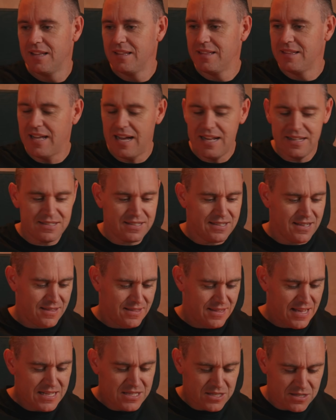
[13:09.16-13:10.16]
That's
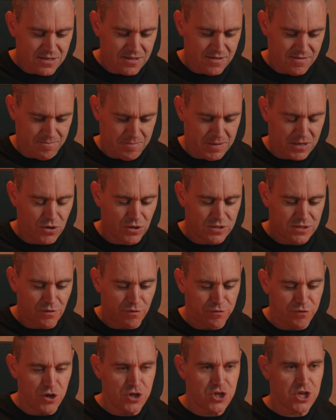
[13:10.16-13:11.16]
because the
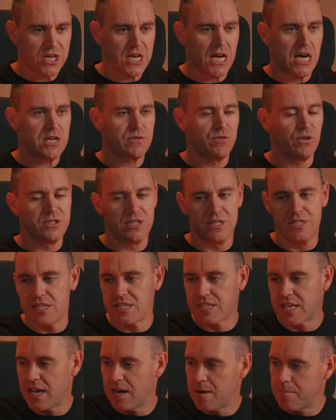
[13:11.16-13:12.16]
future cash flows are
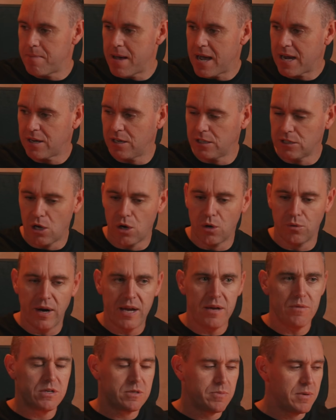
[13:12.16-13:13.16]
discounted back at a lower
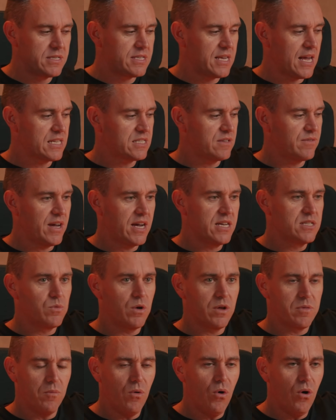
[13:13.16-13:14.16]
rate, which means the asset value is
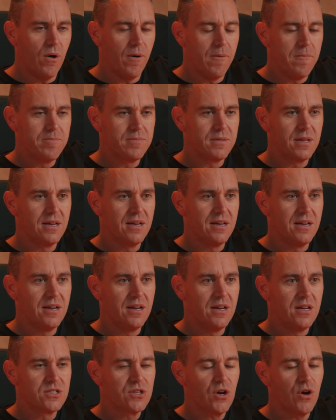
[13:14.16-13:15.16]
worth more.
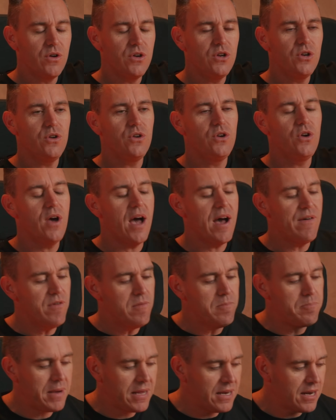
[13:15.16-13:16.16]
So you
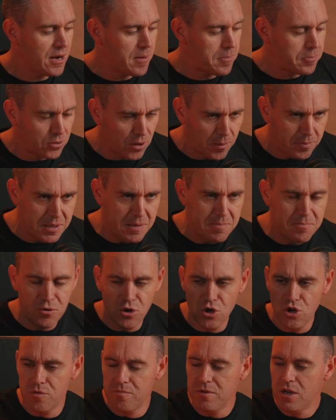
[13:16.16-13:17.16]
haven't been in a property
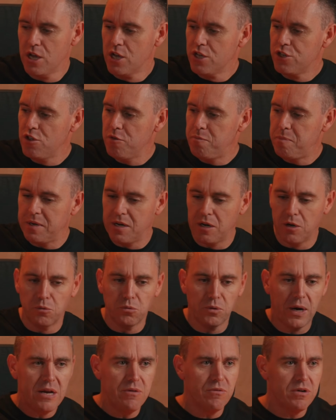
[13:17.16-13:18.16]
boom. You've been in a
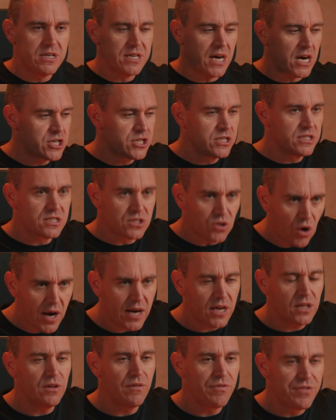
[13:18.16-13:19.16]
rate reduction
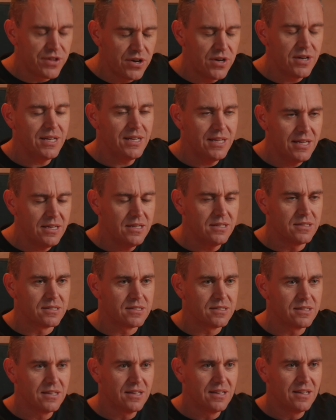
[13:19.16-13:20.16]
cycle of 30
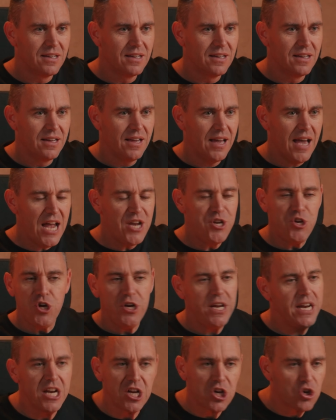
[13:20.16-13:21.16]
years. And you
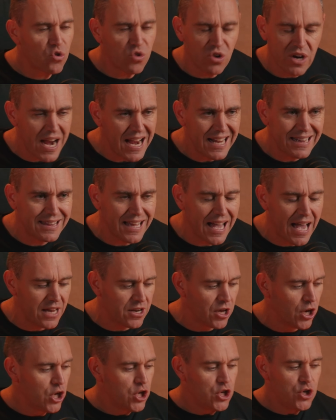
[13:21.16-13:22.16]
didn't create that.
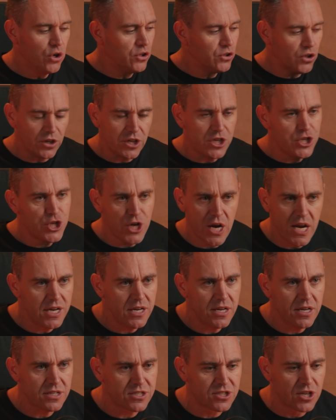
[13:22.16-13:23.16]
You're not a
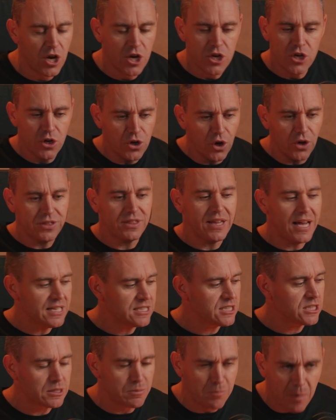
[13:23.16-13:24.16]
genius. You're not that
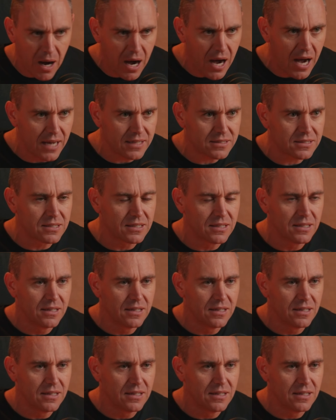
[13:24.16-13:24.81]
smart.